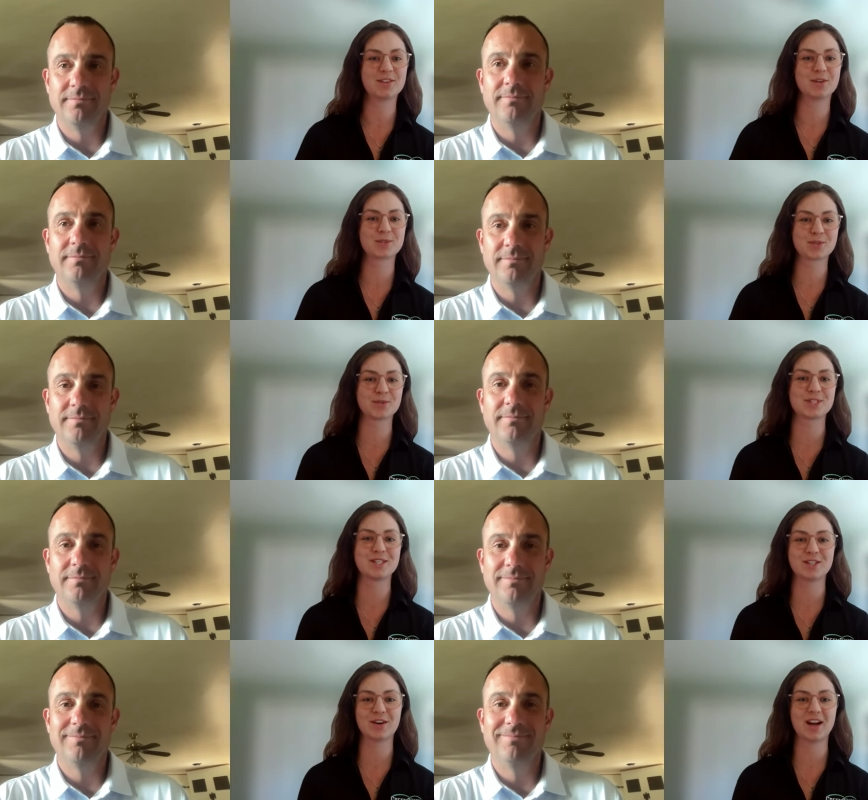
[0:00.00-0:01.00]
Speaker 1: those cool
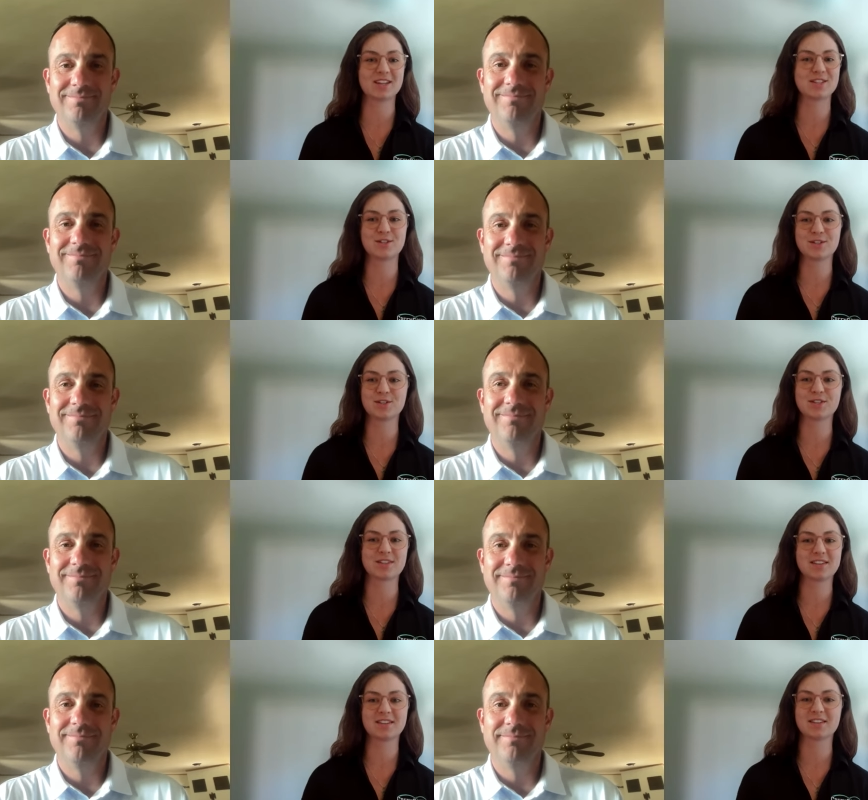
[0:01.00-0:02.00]
season grasses
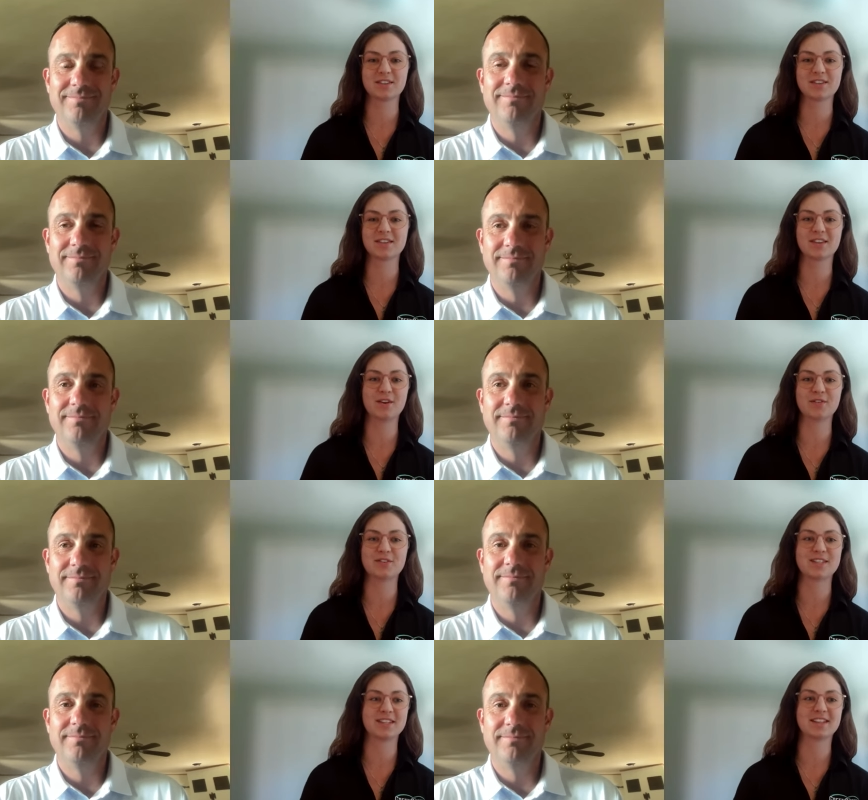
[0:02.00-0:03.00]
just
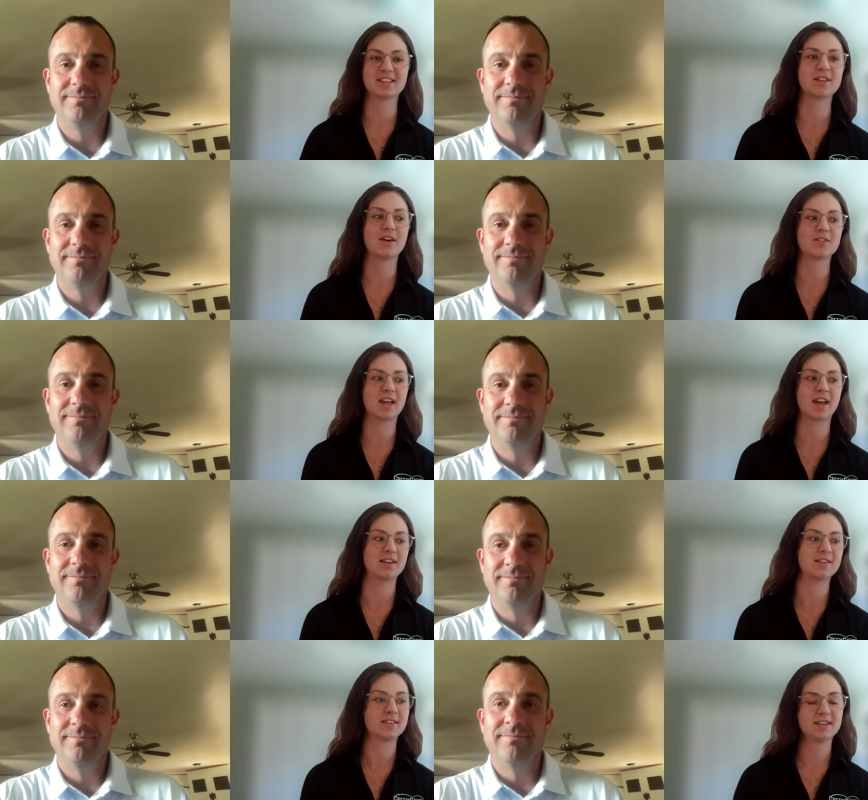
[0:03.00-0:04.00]
love to love
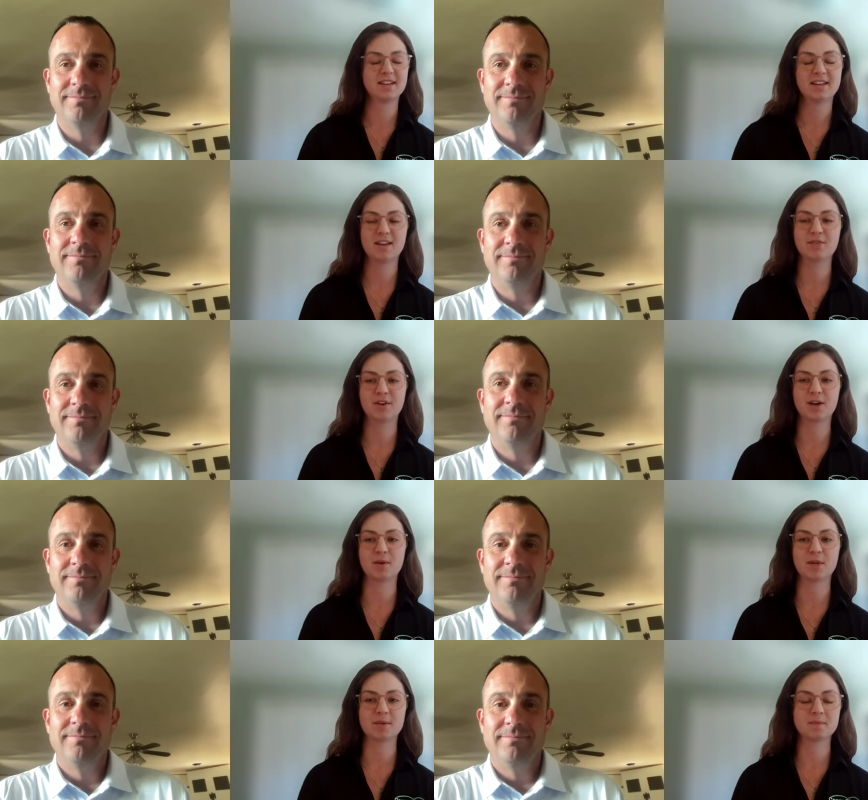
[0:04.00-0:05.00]
that
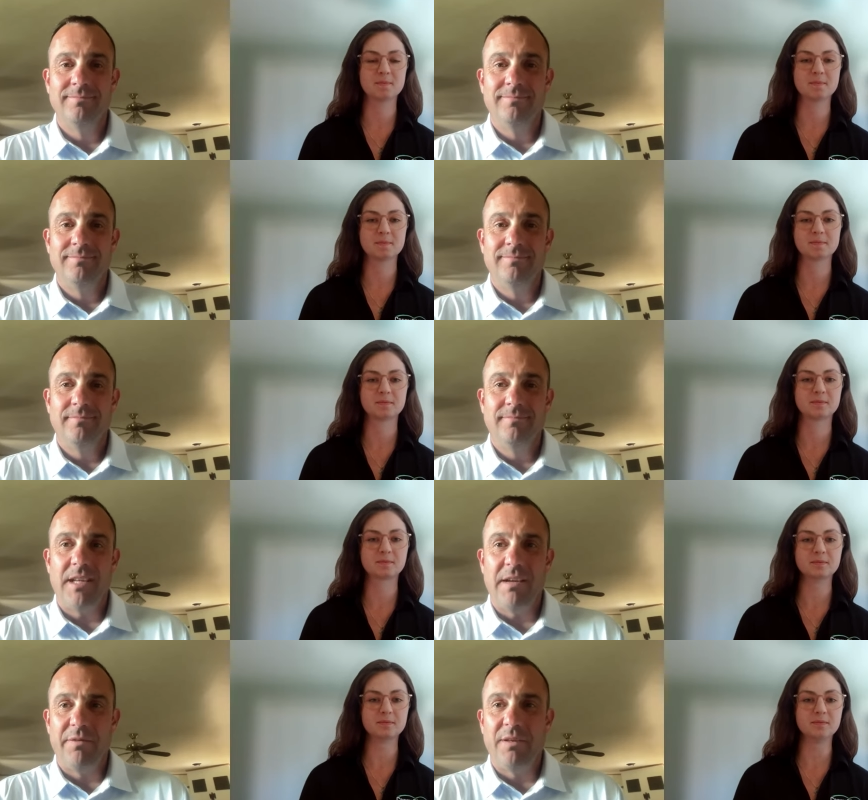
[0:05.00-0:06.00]
environment
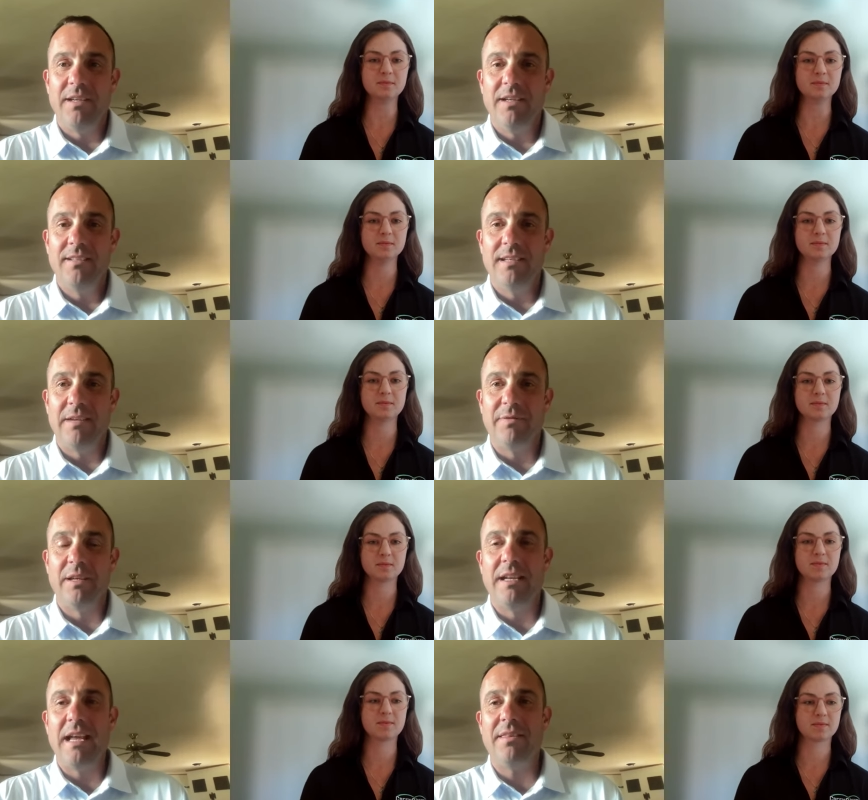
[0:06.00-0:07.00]
Speaker 2: Definitely,
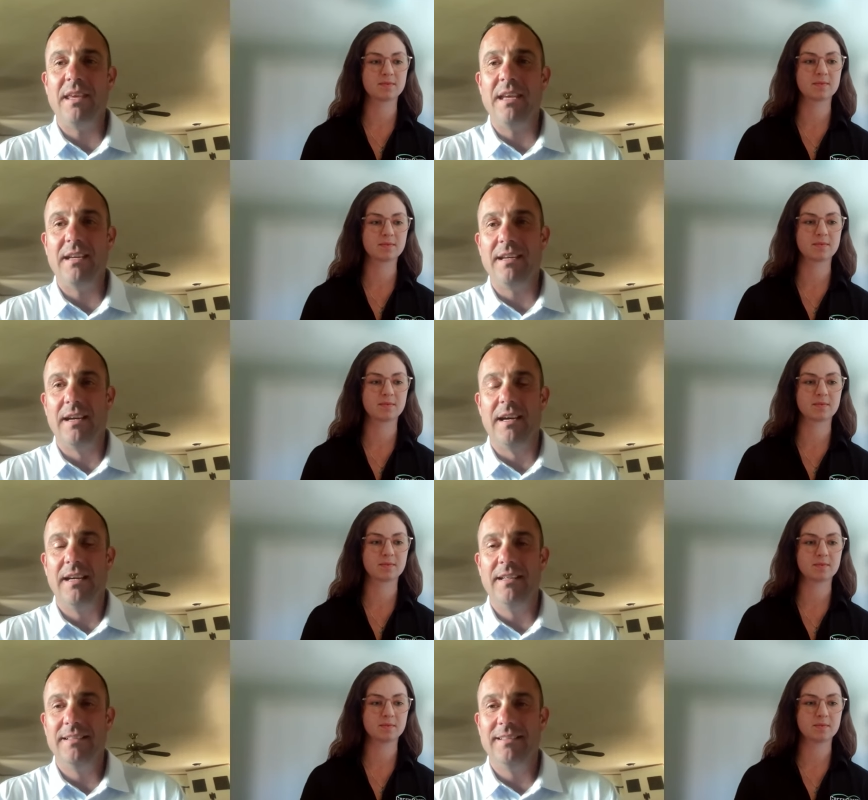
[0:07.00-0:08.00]
definitely. And I think
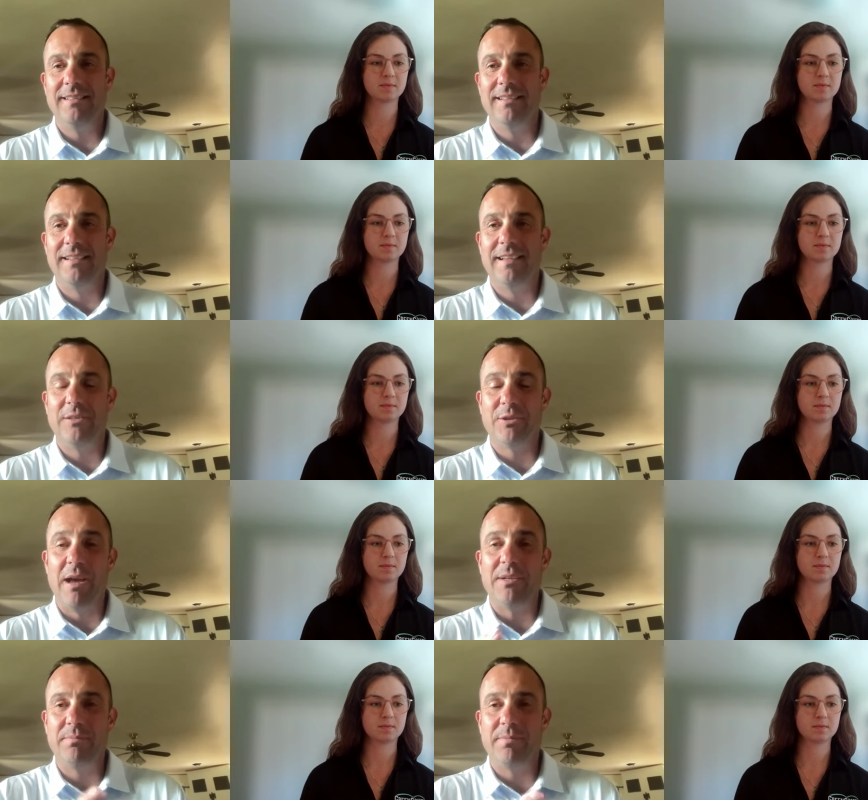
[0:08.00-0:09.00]
uh, uh, so.
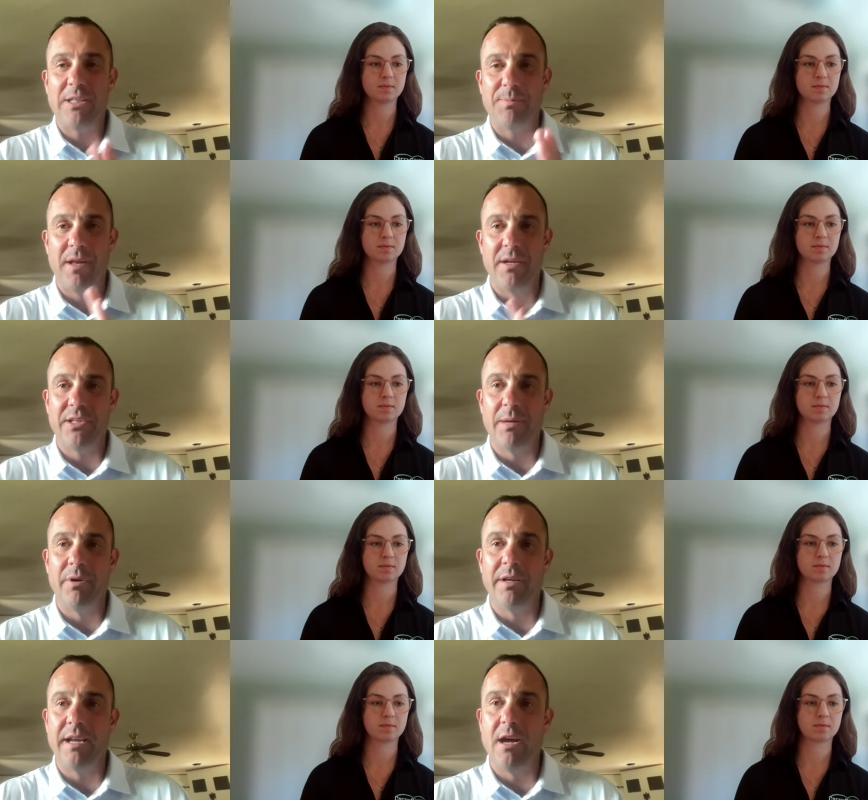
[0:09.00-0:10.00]
I I spent a
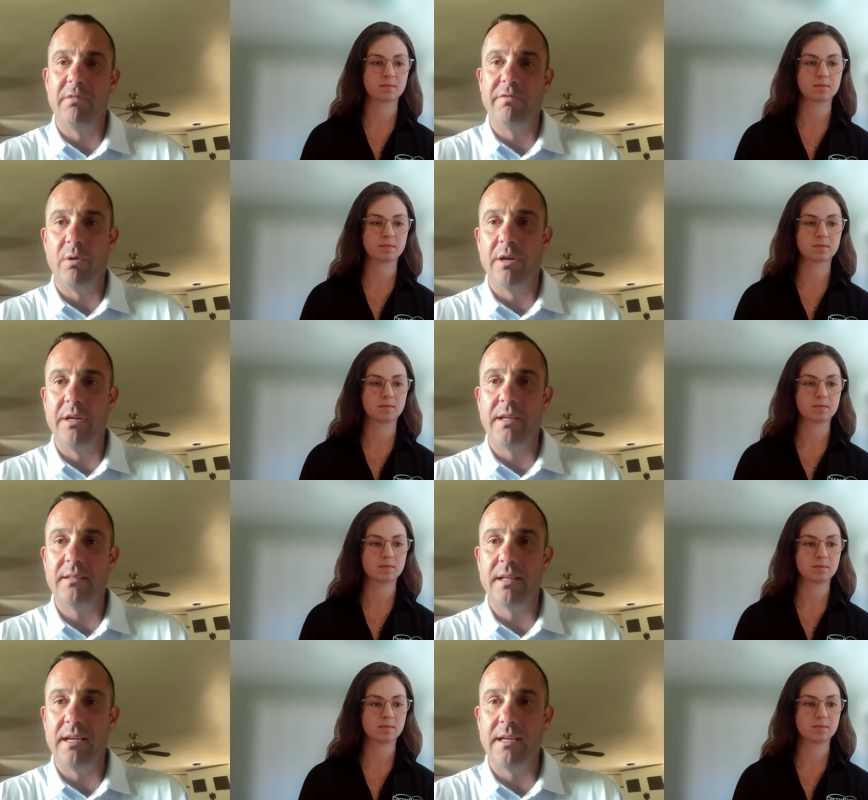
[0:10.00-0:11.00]
summer in
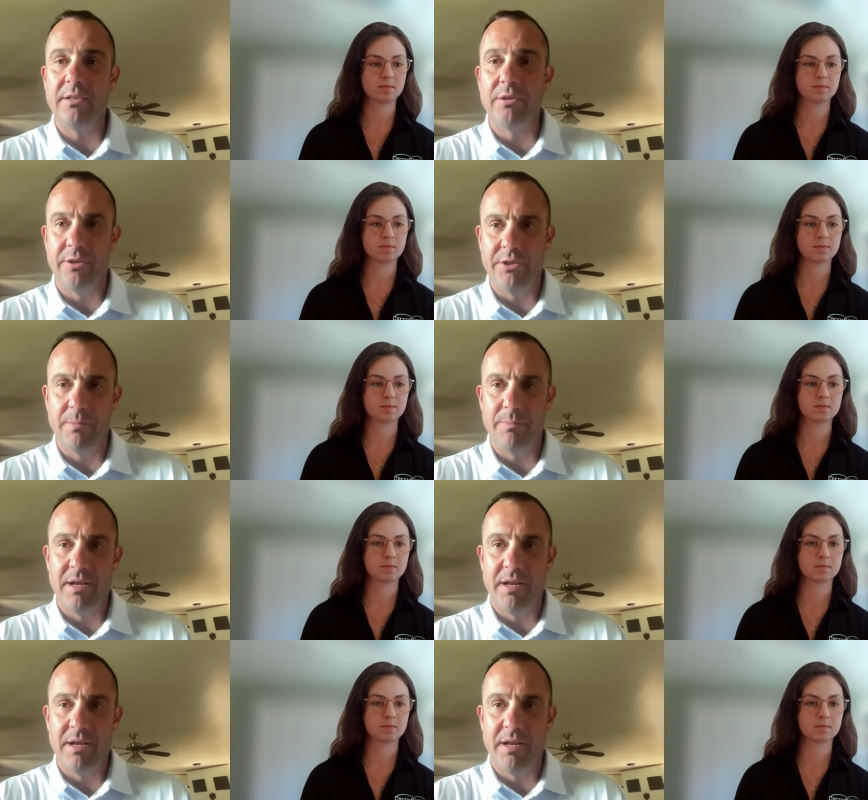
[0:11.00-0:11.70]
California on an internship